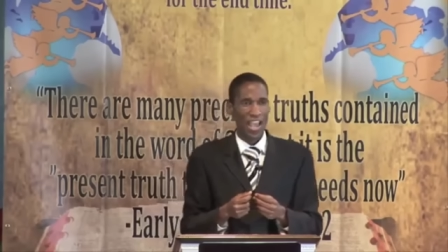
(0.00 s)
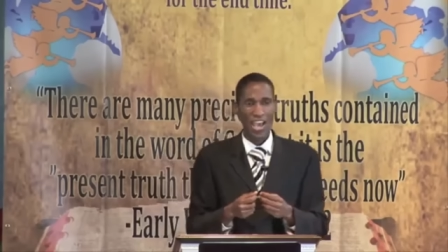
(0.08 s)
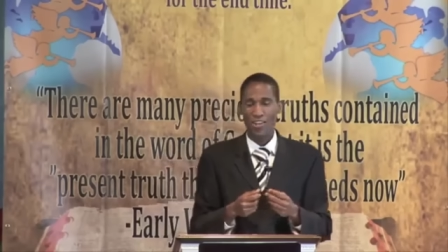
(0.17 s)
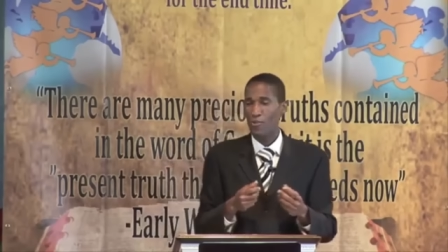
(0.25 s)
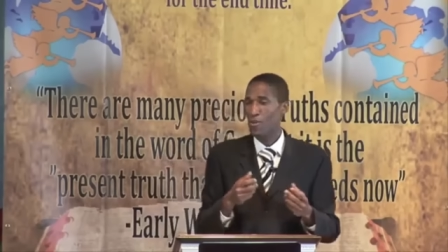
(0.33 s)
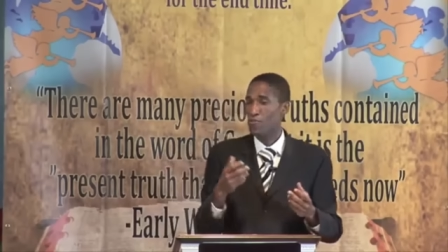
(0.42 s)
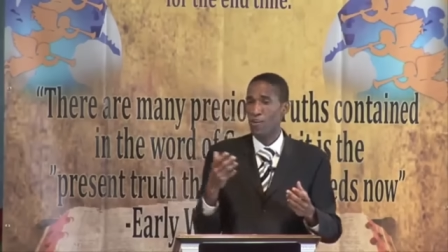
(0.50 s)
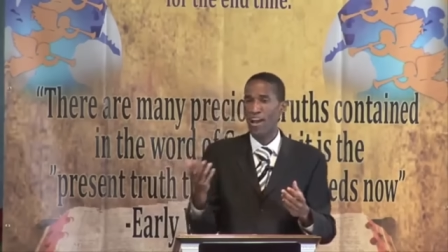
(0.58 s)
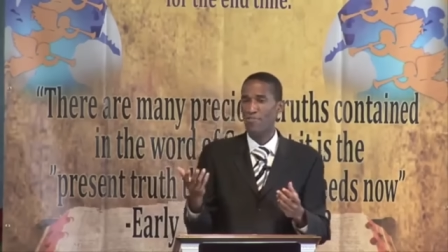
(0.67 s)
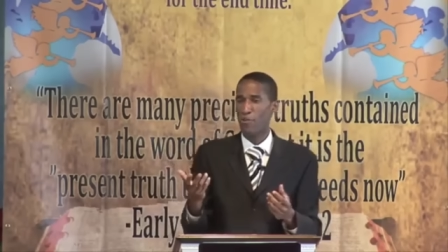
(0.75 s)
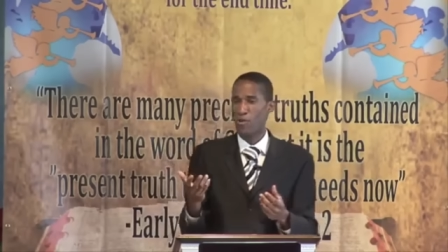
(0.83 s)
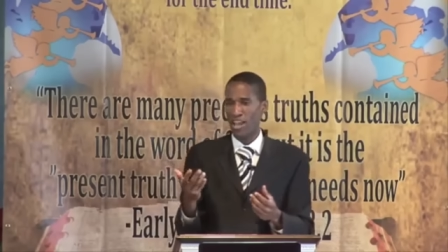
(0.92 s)
and a
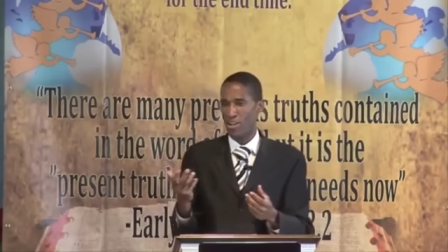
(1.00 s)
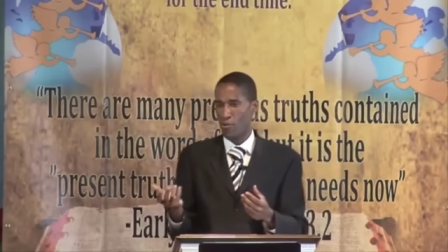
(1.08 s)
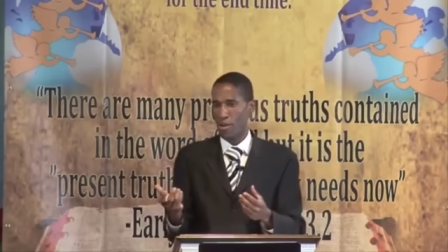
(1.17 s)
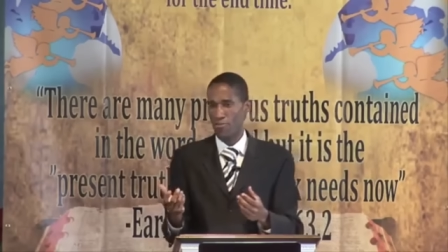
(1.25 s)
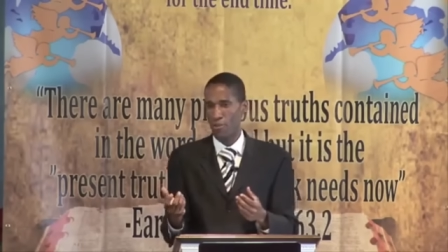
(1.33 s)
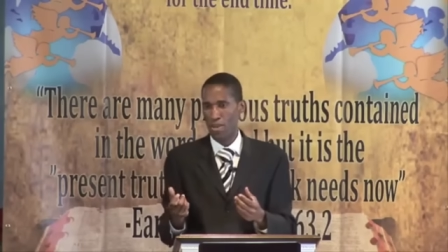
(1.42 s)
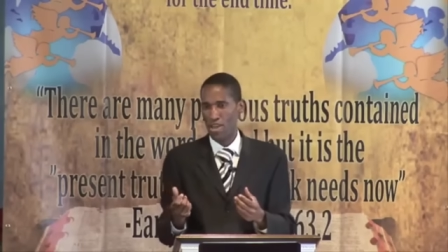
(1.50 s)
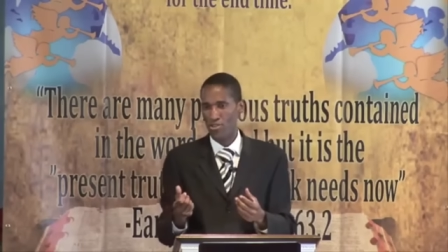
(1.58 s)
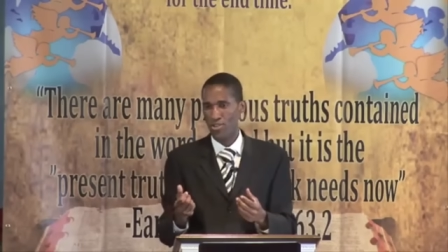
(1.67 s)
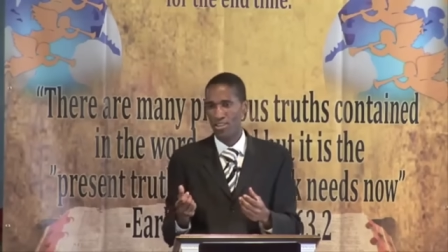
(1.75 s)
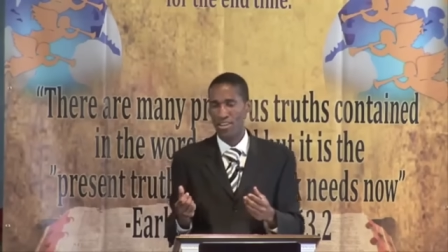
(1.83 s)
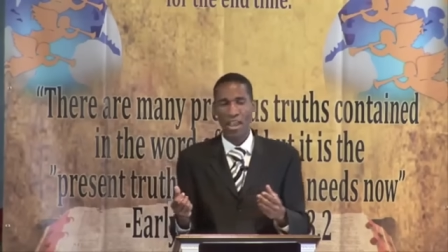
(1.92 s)
revival and
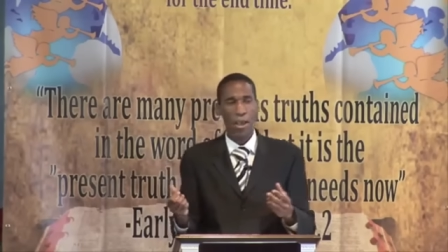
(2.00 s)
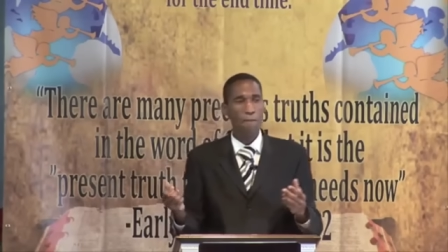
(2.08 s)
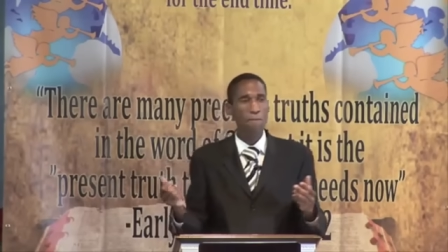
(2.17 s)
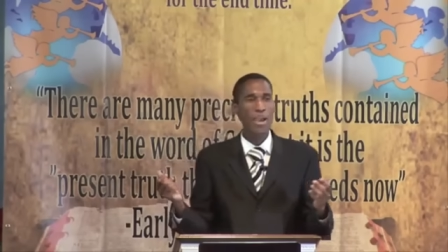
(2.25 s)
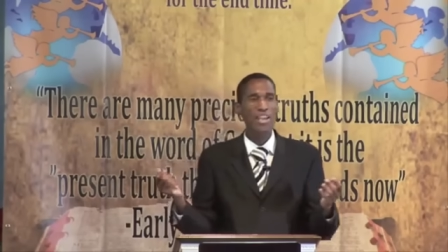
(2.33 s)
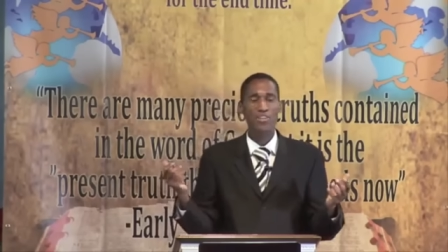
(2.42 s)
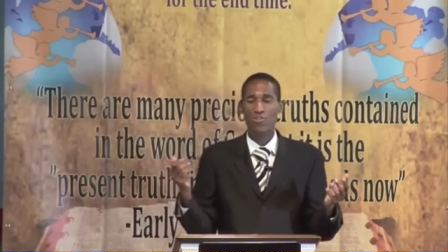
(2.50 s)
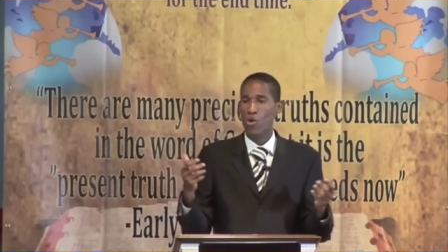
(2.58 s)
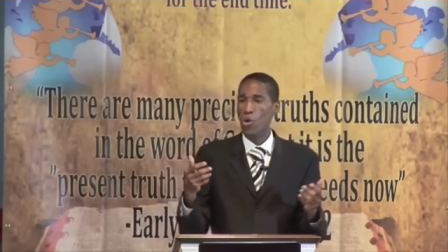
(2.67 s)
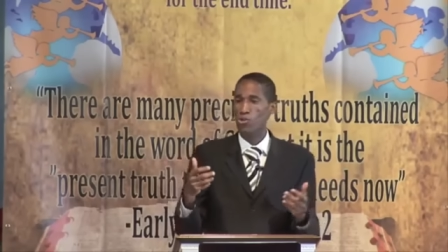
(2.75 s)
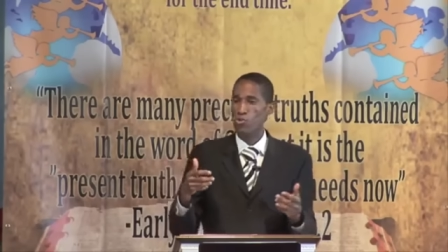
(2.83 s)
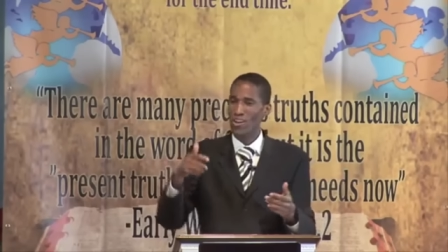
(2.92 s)
reformation. Many
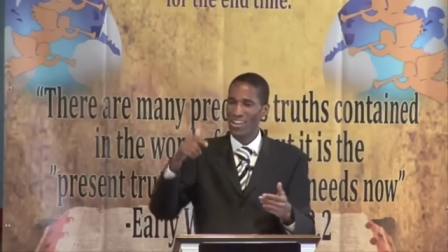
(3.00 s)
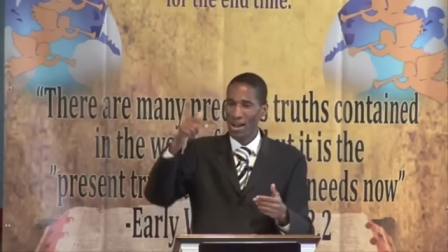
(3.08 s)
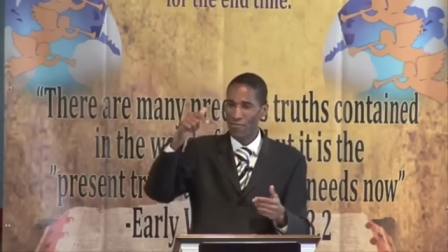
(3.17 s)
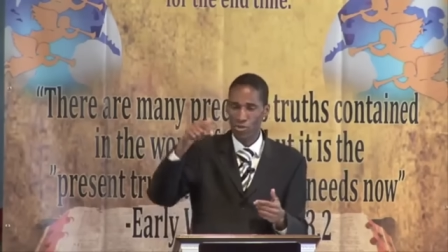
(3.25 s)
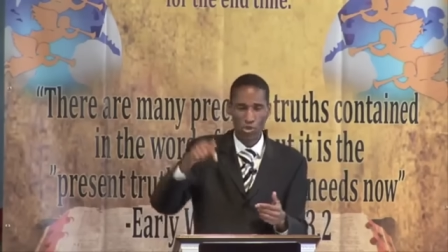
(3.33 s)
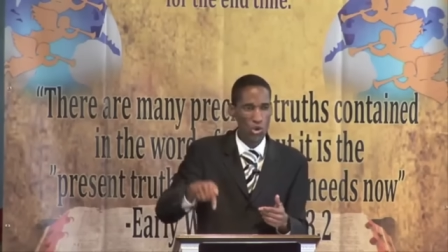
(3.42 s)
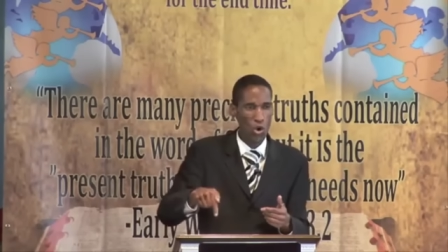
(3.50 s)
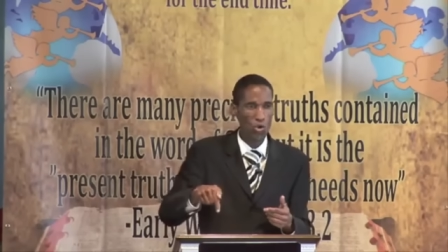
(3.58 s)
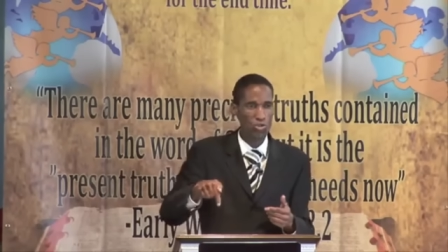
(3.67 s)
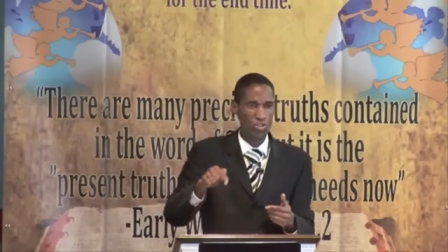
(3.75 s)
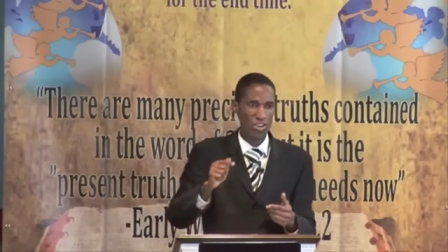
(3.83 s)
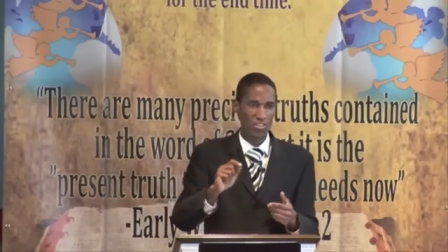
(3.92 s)
souls will come to
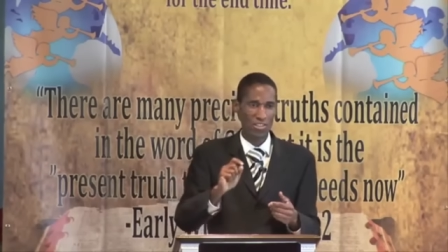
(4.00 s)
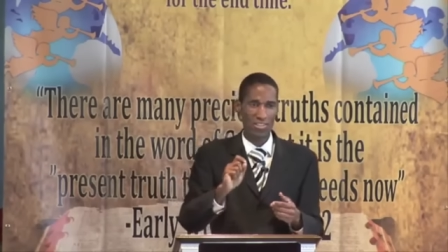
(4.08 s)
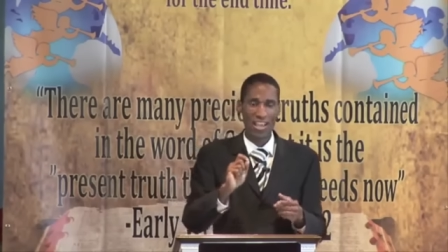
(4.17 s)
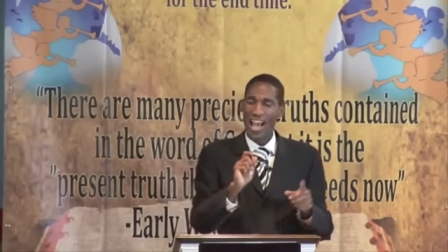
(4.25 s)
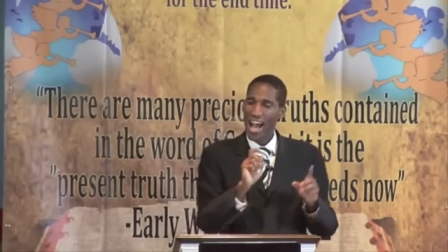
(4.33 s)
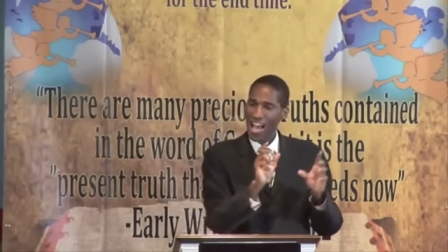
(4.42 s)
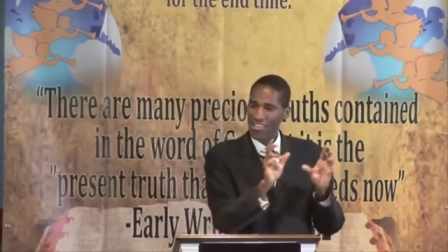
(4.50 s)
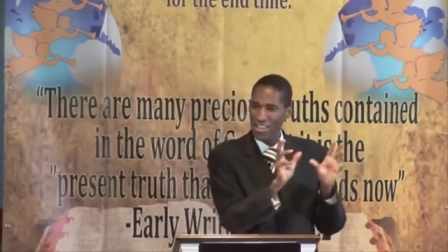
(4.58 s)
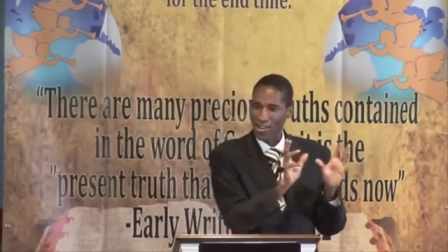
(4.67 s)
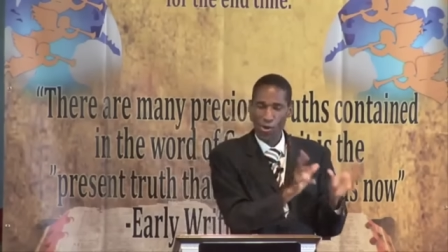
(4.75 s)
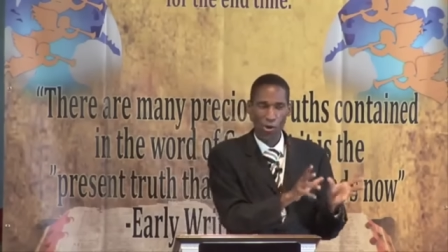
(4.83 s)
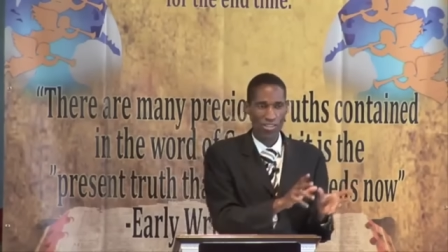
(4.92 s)
know Jesus as
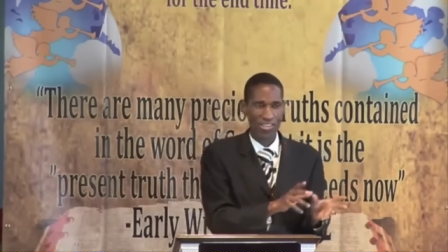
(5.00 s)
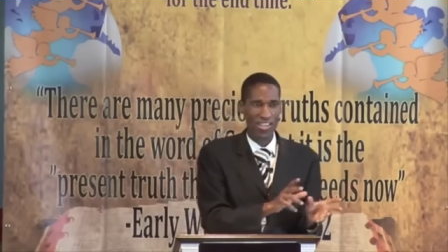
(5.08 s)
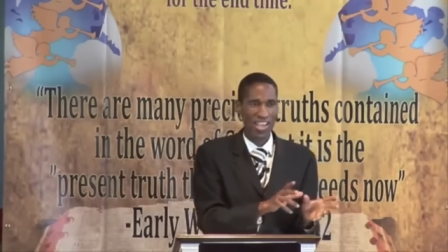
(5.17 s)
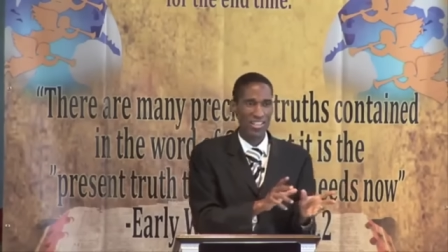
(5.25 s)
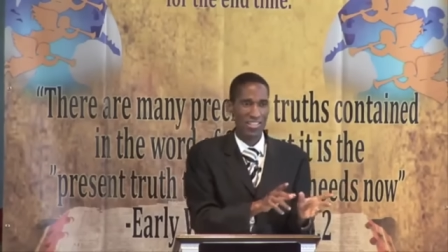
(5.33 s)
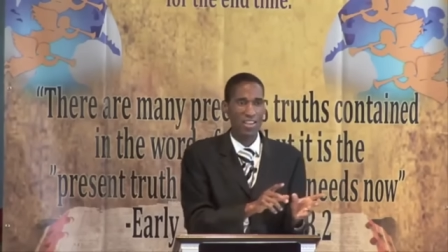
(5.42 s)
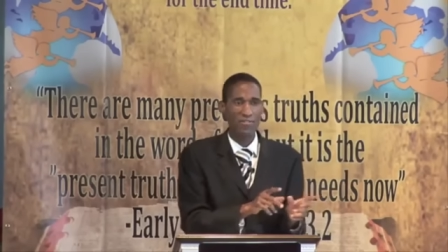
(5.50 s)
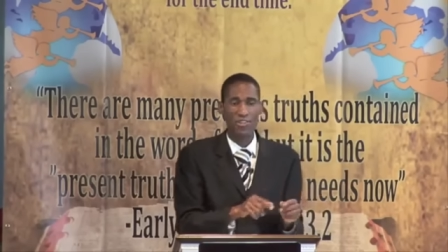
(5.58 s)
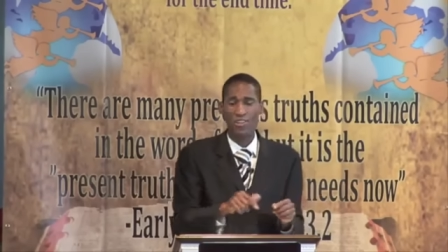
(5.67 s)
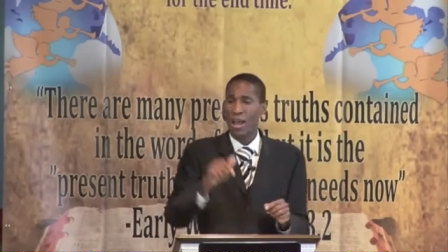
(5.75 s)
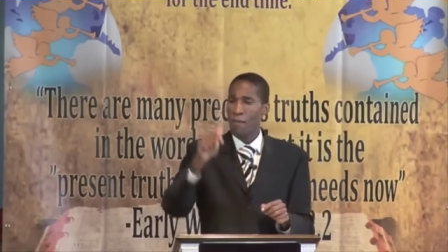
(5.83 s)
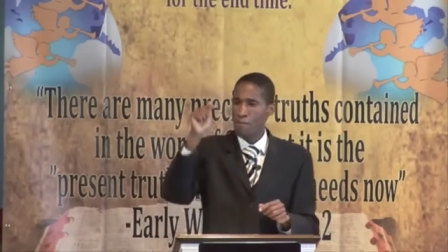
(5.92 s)
the Lord and
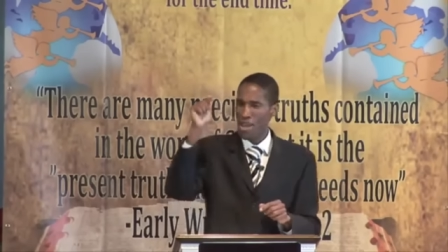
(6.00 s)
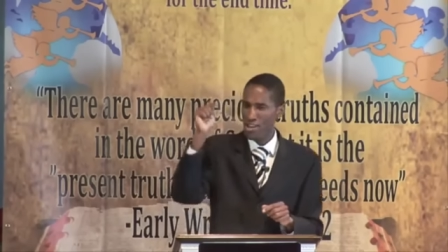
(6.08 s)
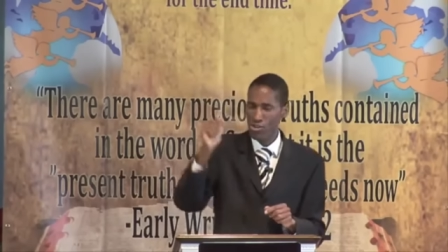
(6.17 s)
Savior. Many